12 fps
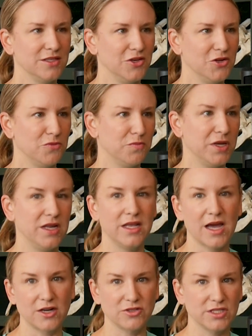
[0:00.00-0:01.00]

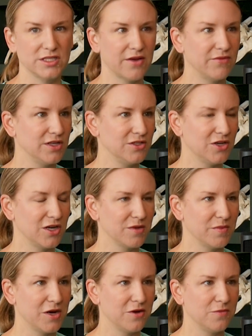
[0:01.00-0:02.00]
pediatrics having to talk
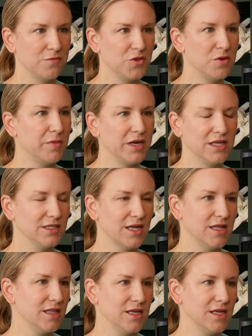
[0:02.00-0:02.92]
about the money side of